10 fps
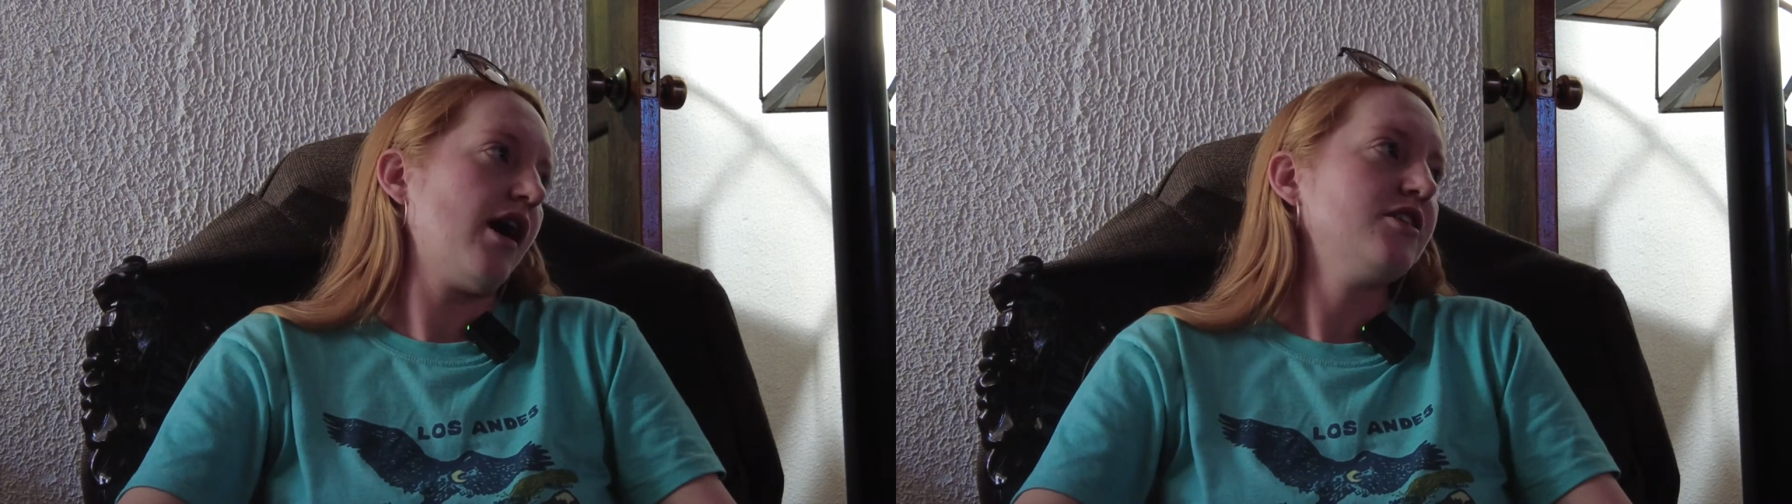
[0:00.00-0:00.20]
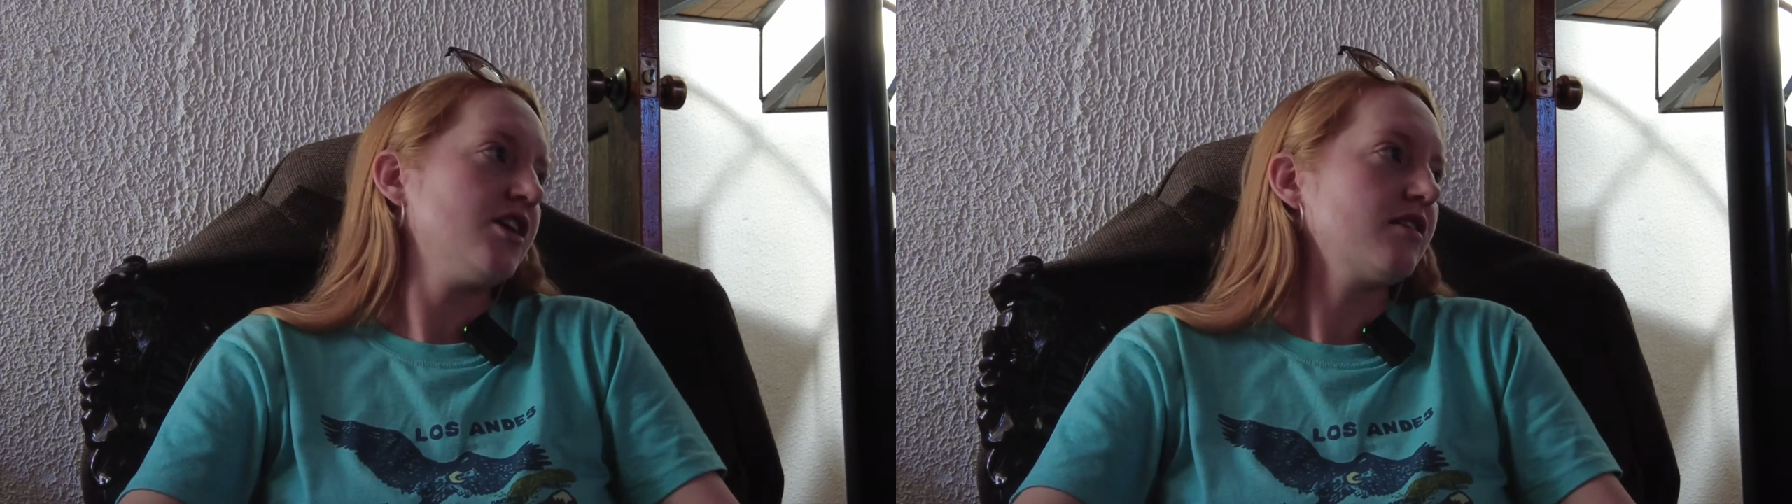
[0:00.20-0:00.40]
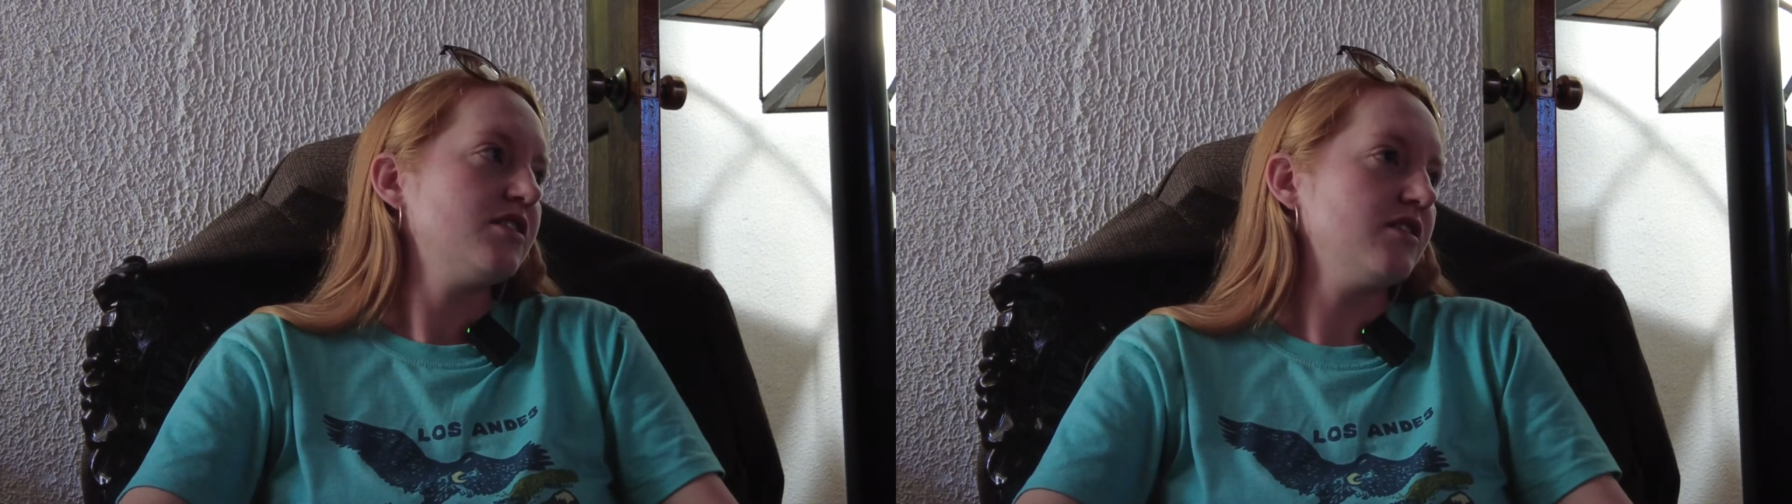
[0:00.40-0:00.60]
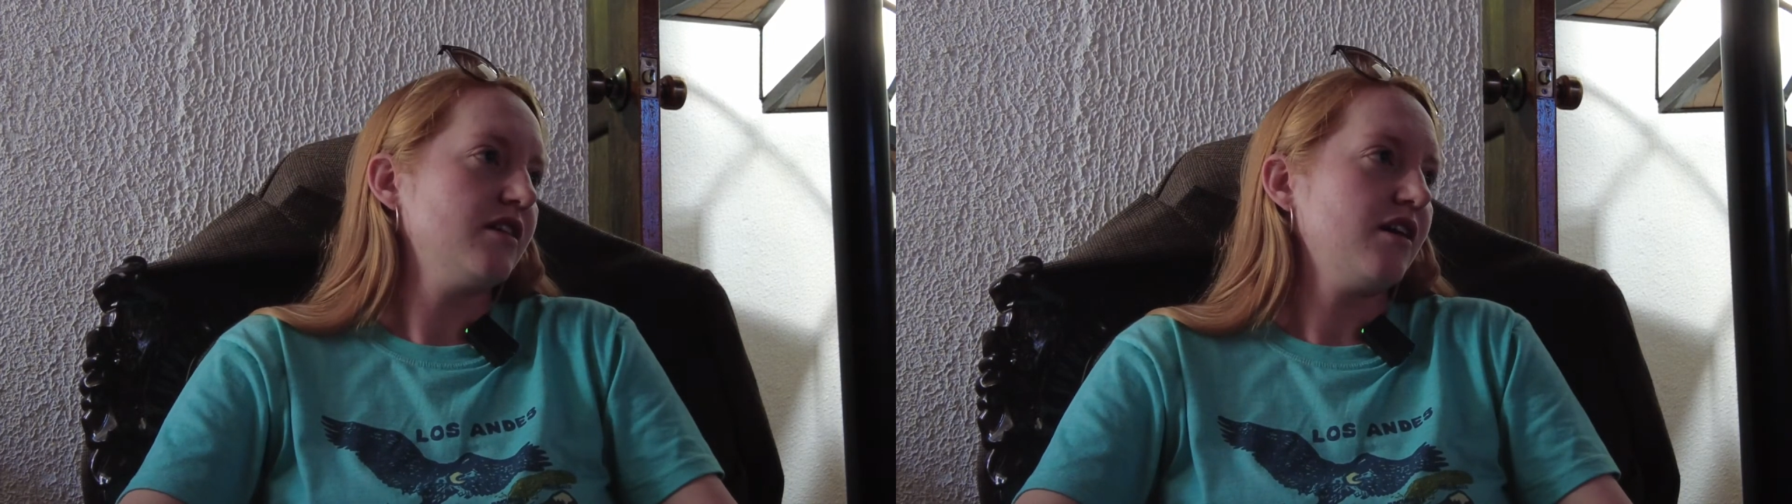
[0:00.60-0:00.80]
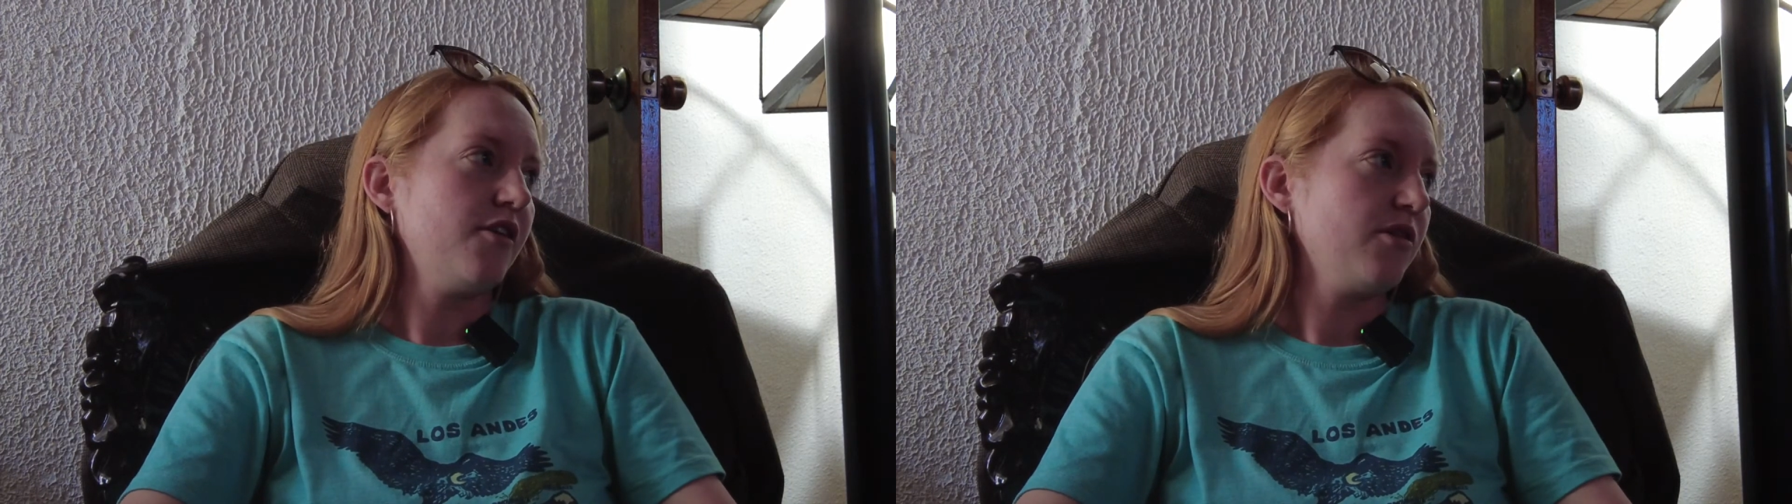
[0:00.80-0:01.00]
I talked
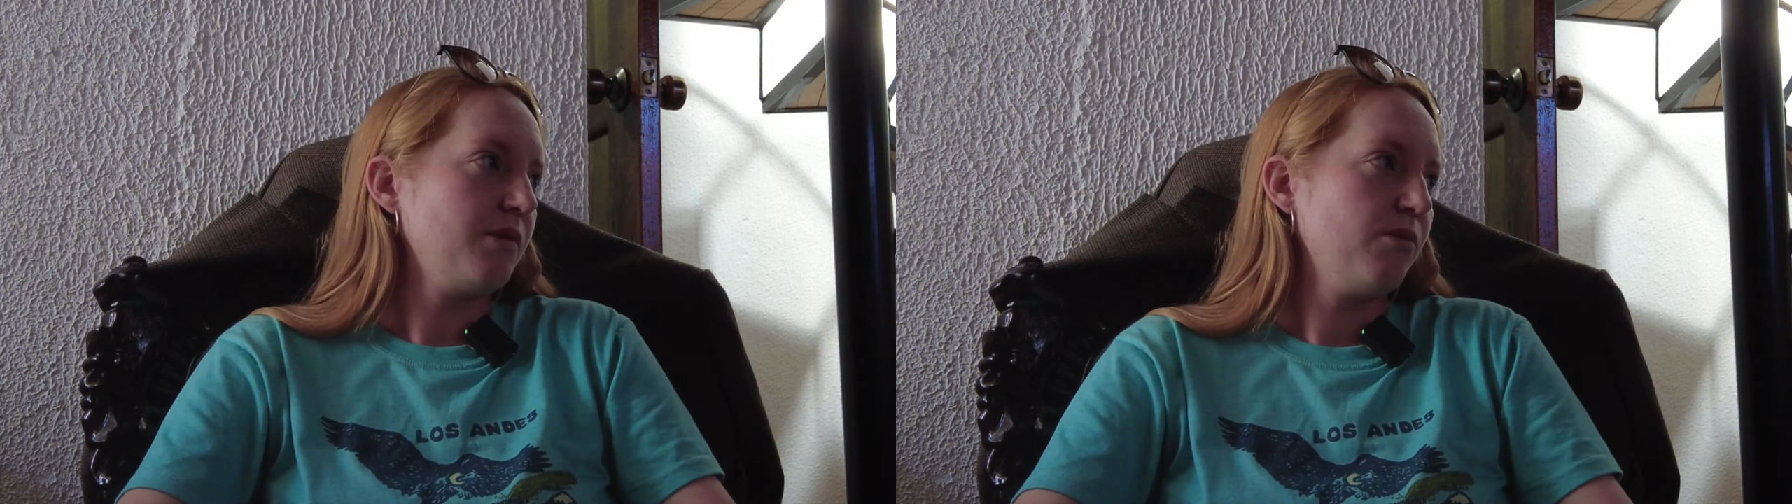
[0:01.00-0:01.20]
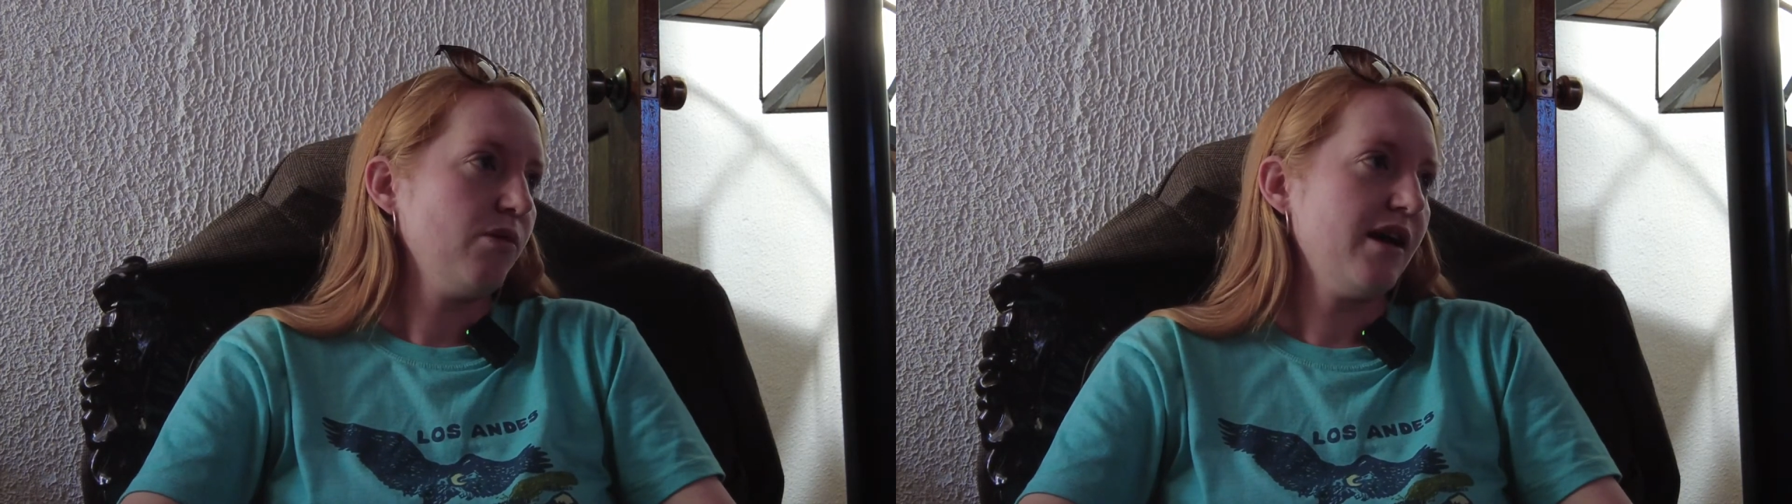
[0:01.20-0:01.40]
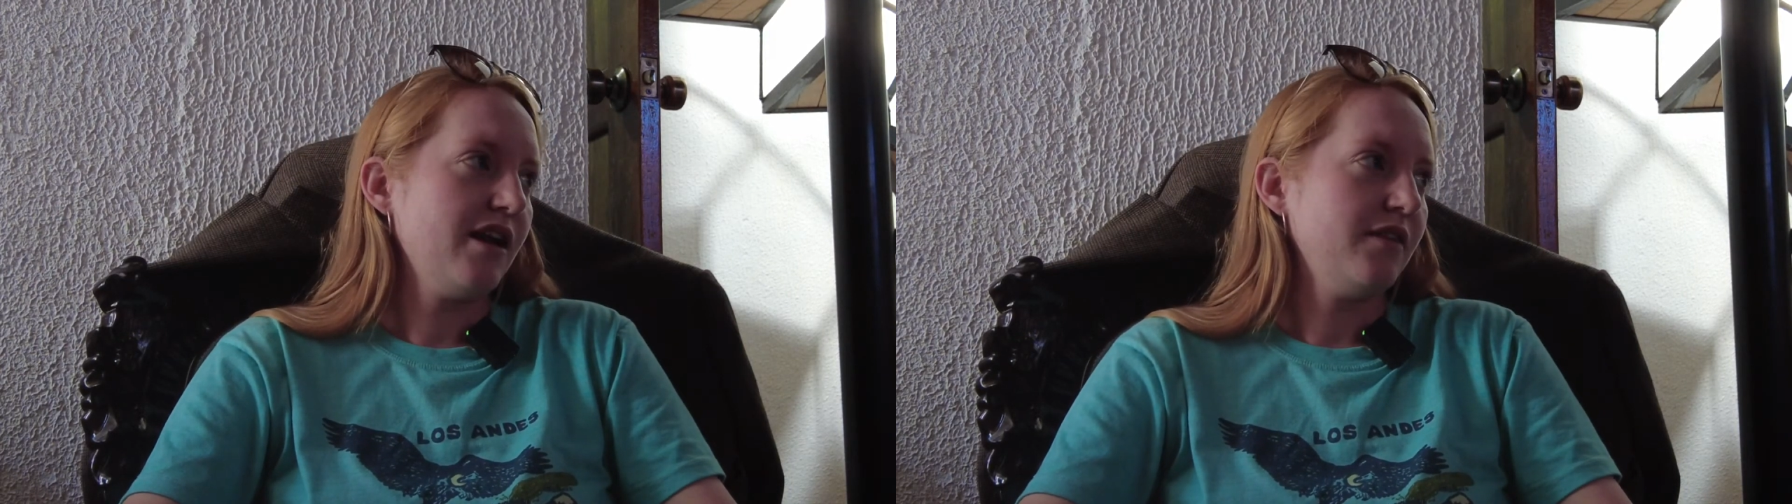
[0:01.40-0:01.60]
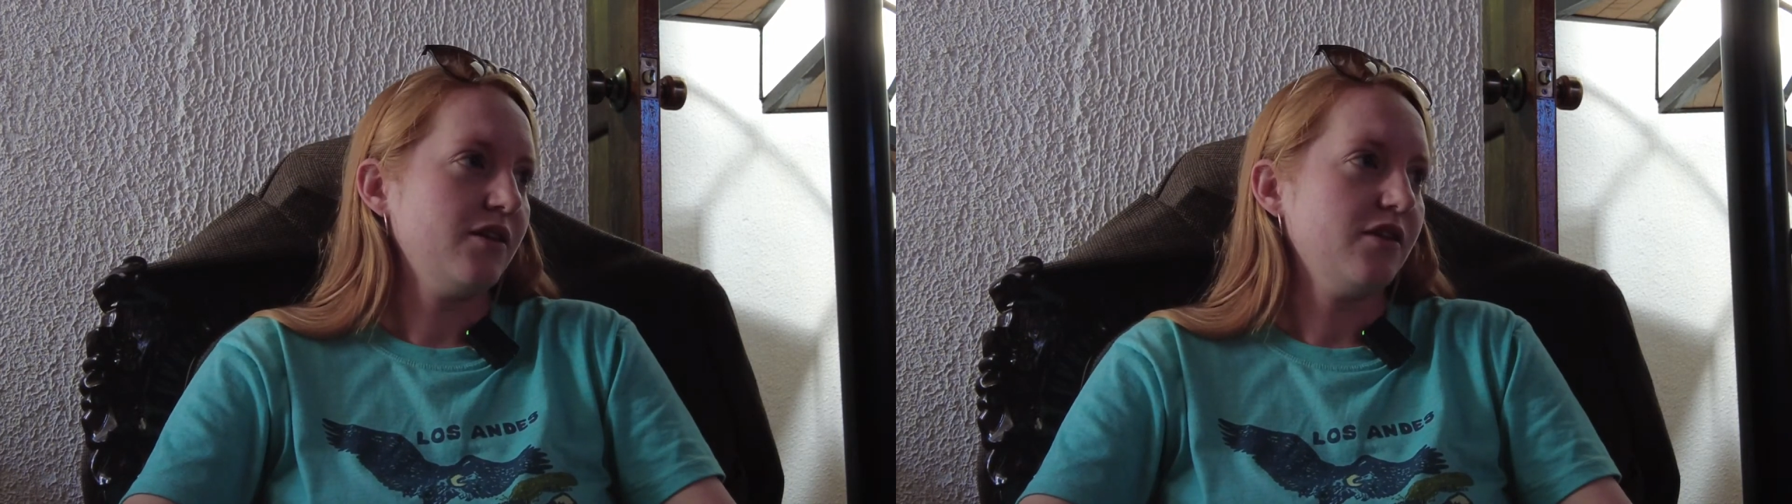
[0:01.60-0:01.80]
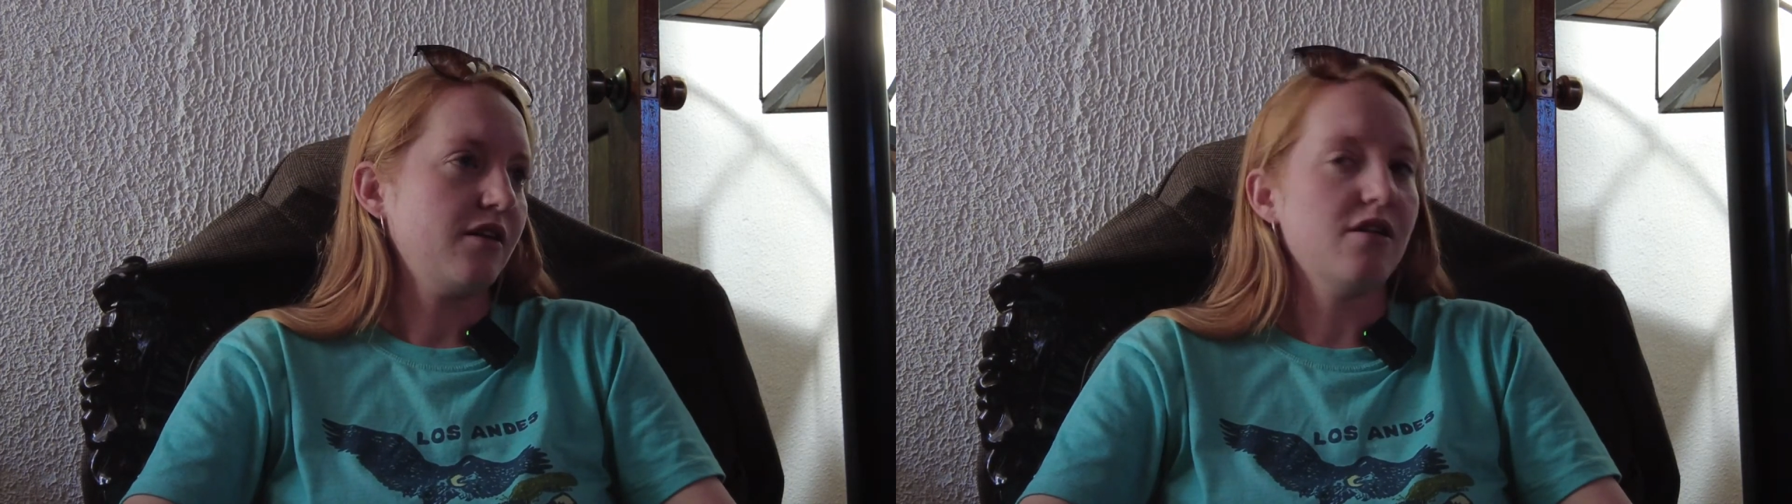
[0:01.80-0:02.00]
to other people about it and they're like,